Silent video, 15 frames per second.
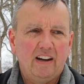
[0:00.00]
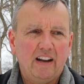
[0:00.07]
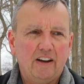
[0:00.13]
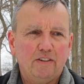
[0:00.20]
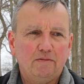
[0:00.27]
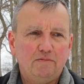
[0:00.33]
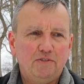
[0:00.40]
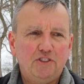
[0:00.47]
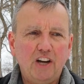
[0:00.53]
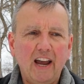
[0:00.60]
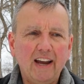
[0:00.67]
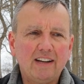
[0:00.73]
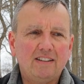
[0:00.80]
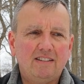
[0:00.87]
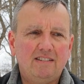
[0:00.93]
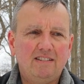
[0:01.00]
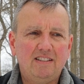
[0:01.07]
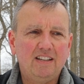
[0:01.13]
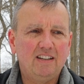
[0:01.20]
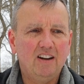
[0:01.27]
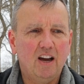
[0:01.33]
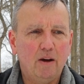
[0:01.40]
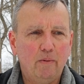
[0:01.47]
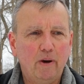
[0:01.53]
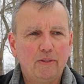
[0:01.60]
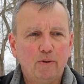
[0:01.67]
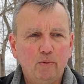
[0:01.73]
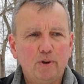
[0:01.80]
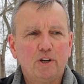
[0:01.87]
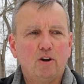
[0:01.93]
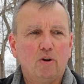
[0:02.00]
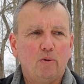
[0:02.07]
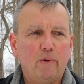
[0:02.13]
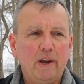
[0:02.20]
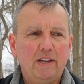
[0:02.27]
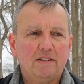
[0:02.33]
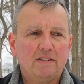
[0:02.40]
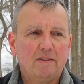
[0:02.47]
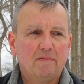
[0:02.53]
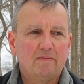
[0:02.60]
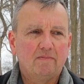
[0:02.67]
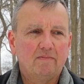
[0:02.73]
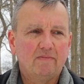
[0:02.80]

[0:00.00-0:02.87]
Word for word: Now, Jack did not want the wood to go to waste.